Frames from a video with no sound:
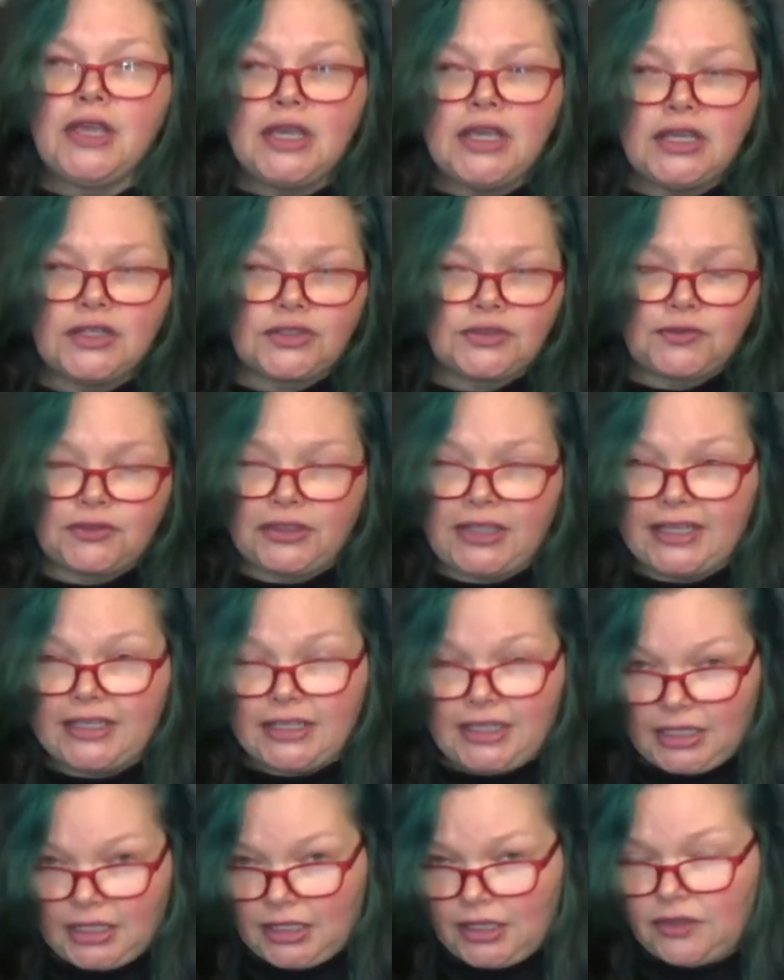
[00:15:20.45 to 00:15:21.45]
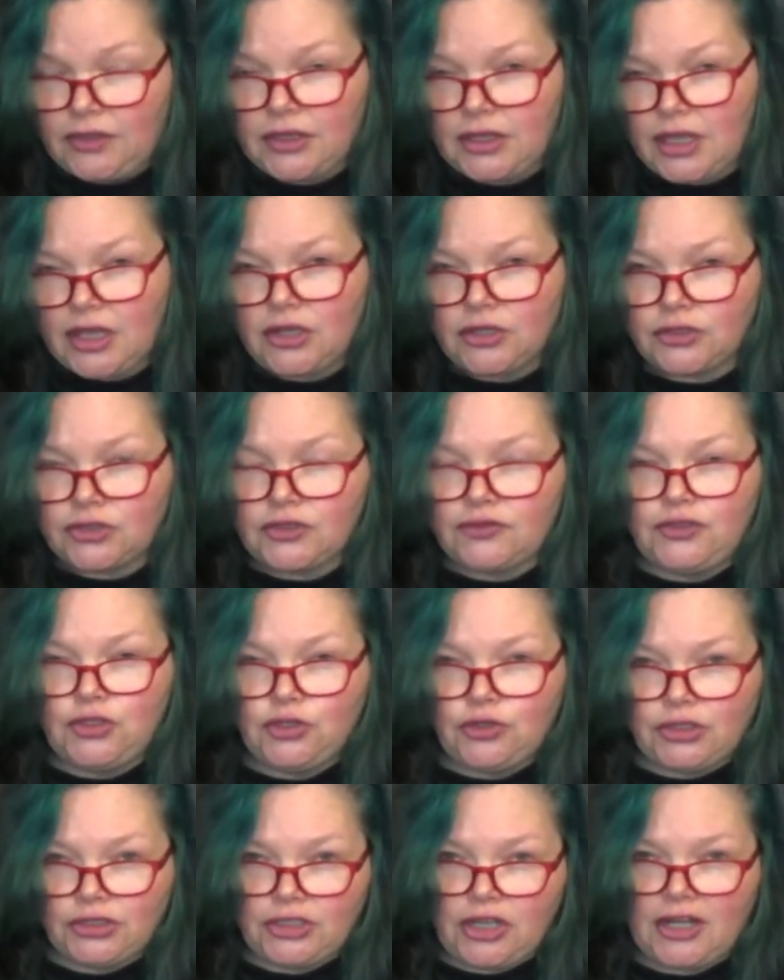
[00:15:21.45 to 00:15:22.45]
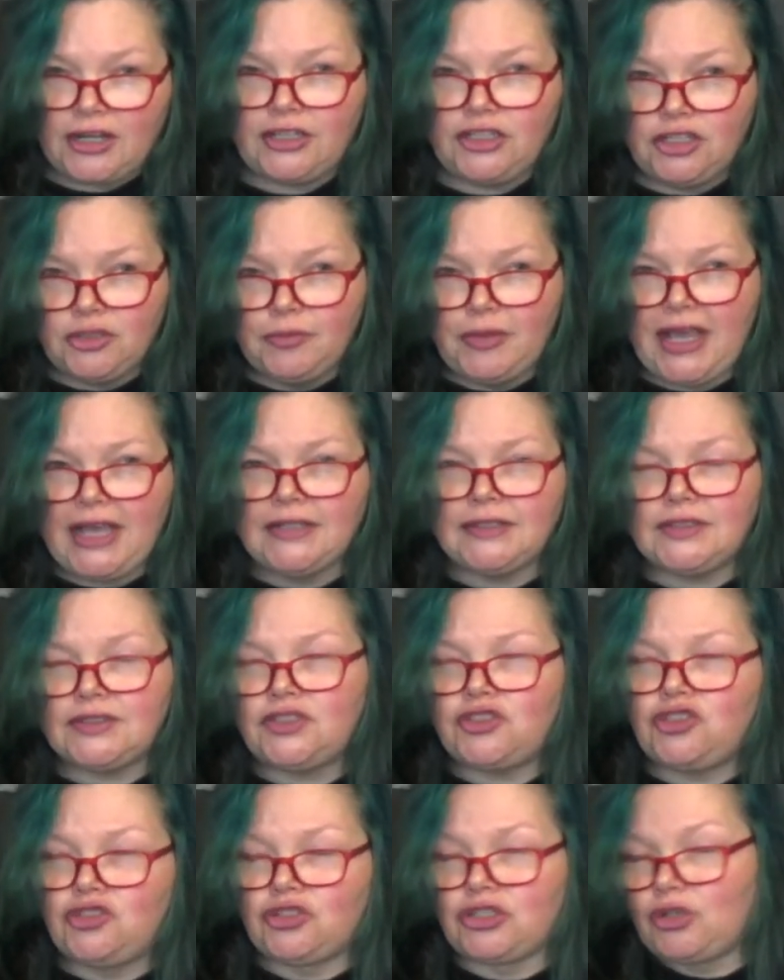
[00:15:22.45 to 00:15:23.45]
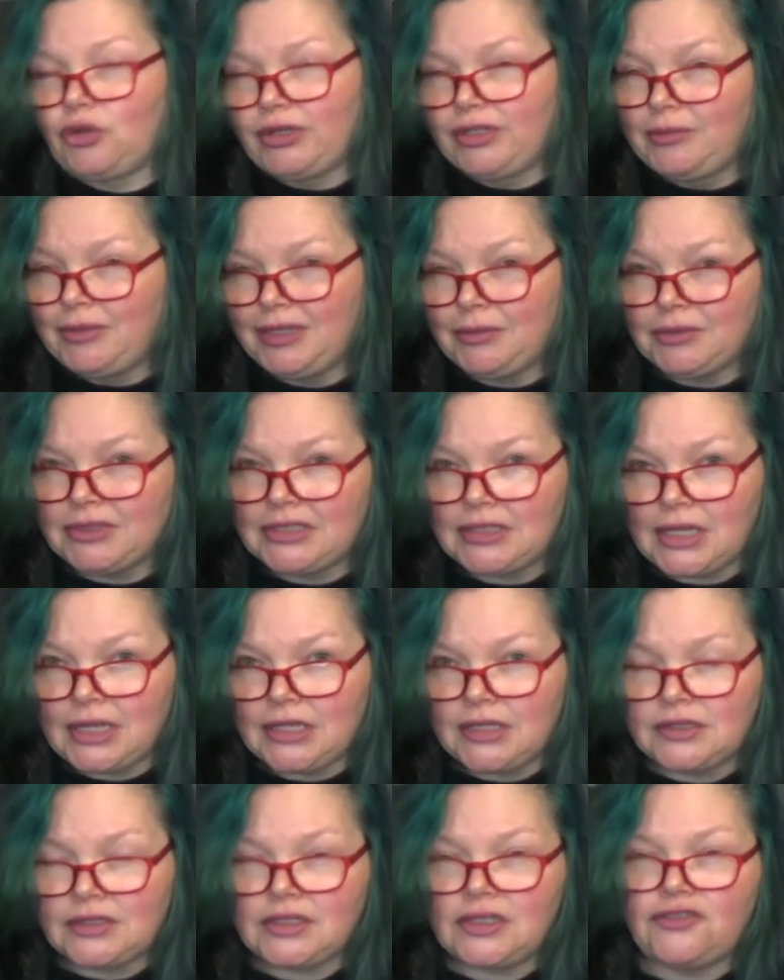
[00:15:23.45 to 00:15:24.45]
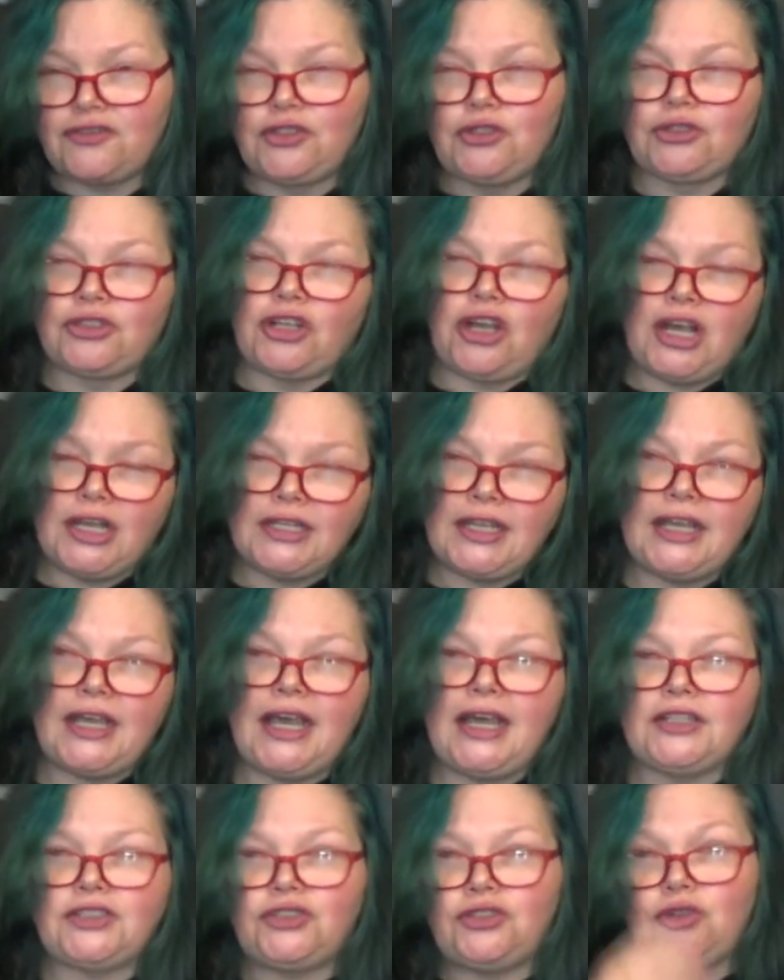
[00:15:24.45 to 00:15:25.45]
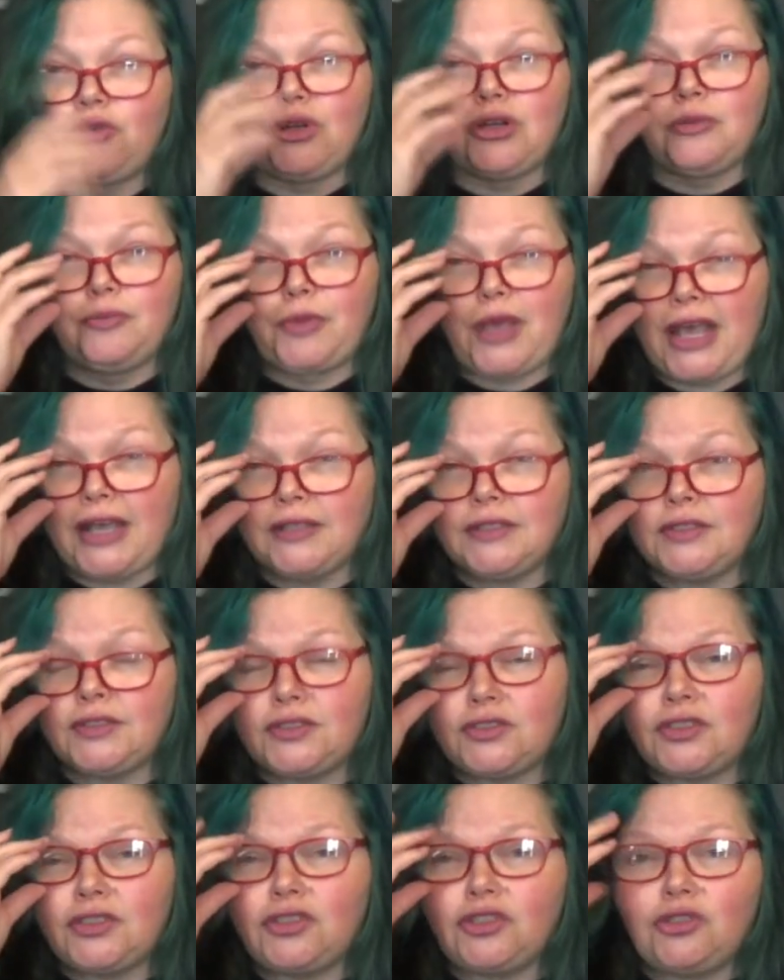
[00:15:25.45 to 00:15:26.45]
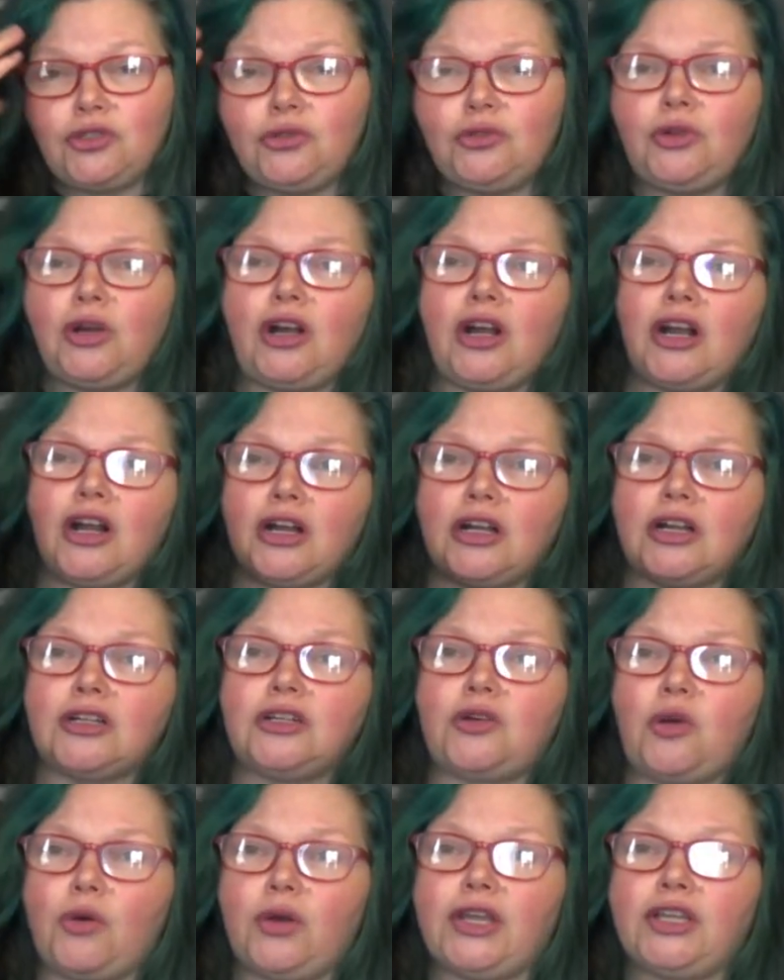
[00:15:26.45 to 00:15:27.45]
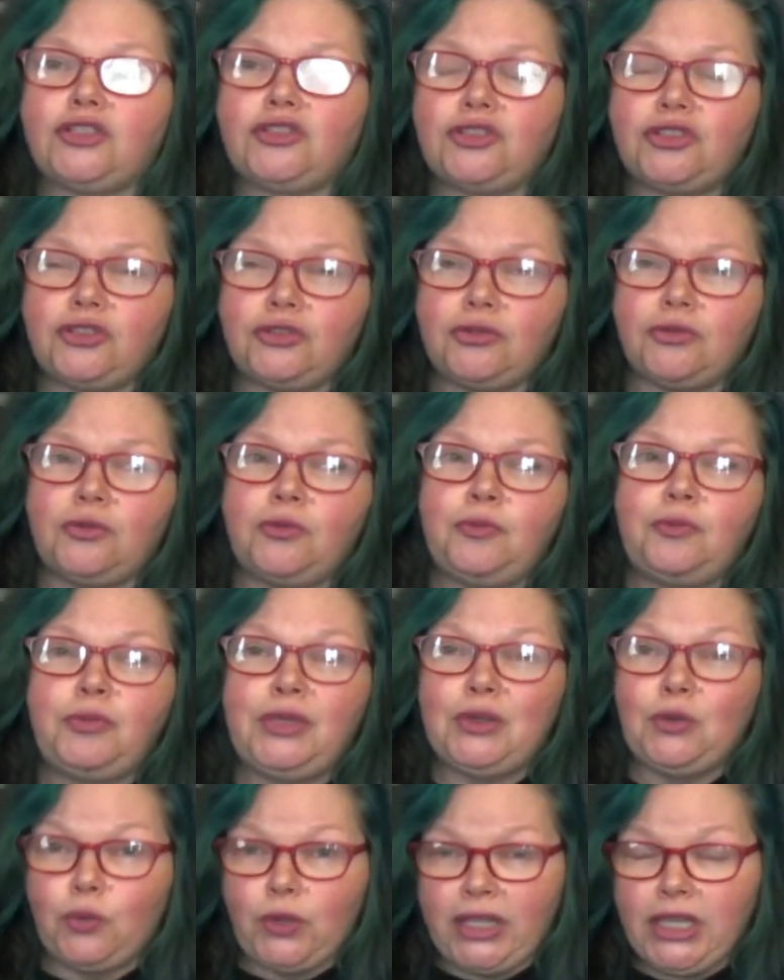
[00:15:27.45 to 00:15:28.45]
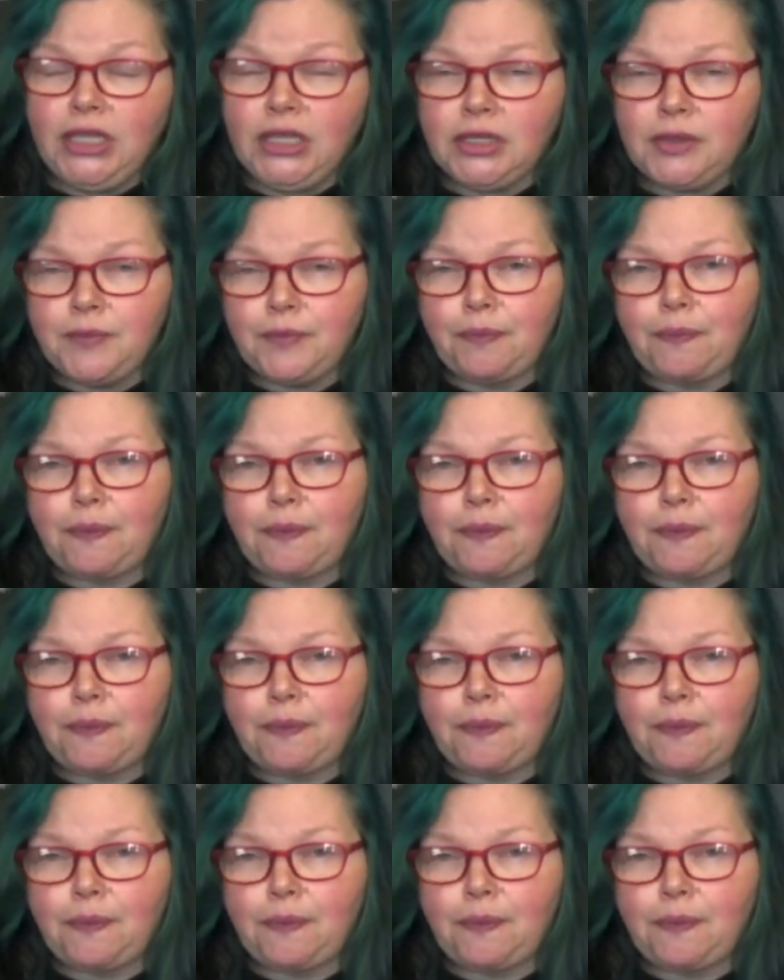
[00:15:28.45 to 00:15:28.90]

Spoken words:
It's like anything else. If you are not at your best, you're going to make mistakes. If you're not at your best, you are going to be weak